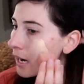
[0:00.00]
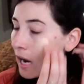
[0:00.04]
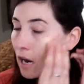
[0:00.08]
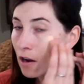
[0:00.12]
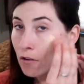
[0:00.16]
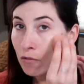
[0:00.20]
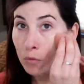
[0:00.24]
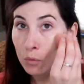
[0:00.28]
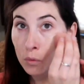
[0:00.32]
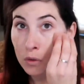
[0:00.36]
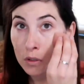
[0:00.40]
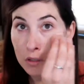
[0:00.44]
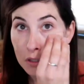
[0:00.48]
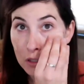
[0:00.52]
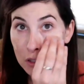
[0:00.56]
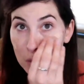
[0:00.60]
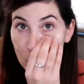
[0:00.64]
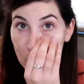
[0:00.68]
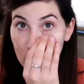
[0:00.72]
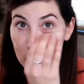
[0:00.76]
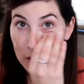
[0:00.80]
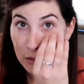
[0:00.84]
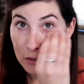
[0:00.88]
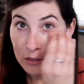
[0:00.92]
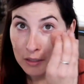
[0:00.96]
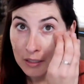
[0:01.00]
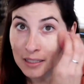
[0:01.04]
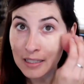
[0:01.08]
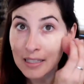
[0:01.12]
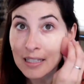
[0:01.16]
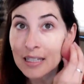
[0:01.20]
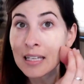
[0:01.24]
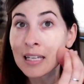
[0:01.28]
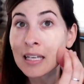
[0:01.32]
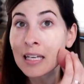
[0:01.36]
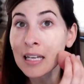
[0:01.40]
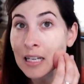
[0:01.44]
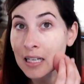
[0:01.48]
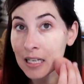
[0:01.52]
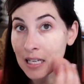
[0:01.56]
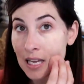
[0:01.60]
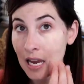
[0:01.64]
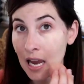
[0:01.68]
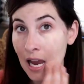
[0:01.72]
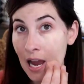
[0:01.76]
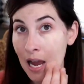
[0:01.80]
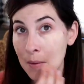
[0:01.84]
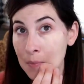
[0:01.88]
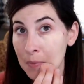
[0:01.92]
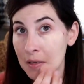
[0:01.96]
have really weird eating
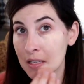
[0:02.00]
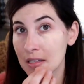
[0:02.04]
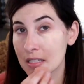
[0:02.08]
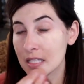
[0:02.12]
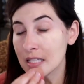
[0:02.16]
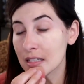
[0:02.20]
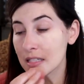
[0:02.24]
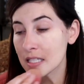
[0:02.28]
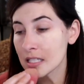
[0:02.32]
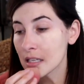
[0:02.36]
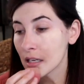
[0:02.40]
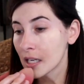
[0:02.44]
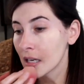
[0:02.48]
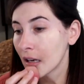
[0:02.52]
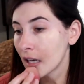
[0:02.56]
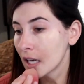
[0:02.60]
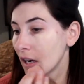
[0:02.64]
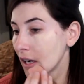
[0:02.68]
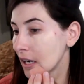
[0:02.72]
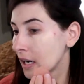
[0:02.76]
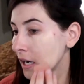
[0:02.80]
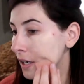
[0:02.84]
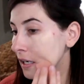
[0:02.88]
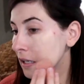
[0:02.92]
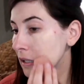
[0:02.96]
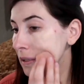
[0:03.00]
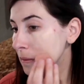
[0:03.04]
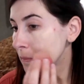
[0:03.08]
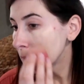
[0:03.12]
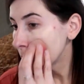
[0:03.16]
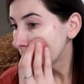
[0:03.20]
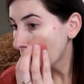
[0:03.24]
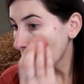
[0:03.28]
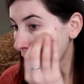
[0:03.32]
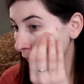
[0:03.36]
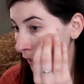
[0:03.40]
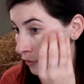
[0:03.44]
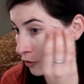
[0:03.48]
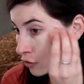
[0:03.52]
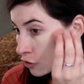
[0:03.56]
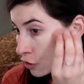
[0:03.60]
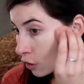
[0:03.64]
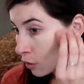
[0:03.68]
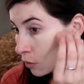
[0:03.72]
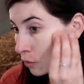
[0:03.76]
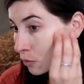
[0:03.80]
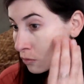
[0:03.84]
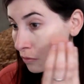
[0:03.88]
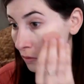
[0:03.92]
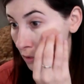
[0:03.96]
habits. I
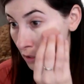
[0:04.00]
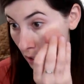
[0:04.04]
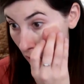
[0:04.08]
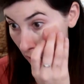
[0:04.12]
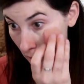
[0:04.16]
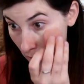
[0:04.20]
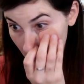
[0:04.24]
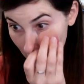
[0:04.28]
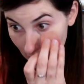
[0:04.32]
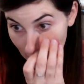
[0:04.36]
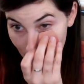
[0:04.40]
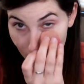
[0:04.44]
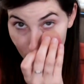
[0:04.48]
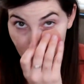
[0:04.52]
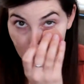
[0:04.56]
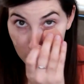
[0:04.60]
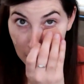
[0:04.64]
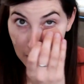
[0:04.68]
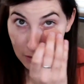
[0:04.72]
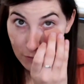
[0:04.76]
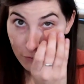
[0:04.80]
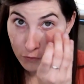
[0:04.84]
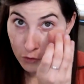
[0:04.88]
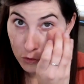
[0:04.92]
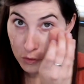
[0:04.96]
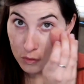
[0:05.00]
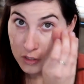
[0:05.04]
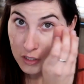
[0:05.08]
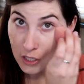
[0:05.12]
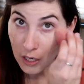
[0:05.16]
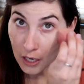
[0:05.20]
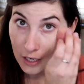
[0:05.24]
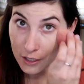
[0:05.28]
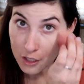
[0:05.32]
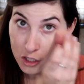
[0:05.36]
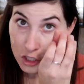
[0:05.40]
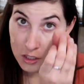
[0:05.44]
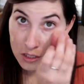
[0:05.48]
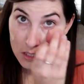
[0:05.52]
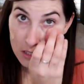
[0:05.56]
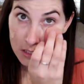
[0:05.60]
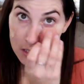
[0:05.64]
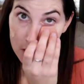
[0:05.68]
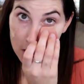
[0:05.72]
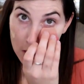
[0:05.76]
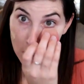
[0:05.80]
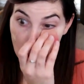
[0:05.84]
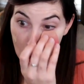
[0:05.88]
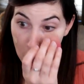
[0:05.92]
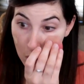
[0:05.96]
don't like when my food touches.
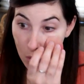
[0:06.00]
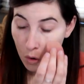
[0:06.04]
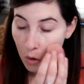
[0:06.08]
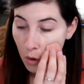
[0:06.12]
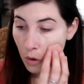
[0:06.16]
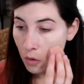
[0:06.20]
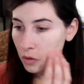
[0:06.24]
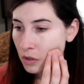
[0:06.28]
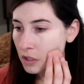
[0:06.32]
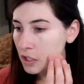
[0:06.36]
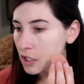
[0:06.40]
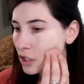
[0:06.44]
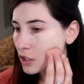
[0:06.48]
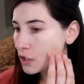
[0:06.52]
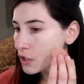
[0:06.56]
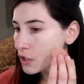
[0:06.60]
Only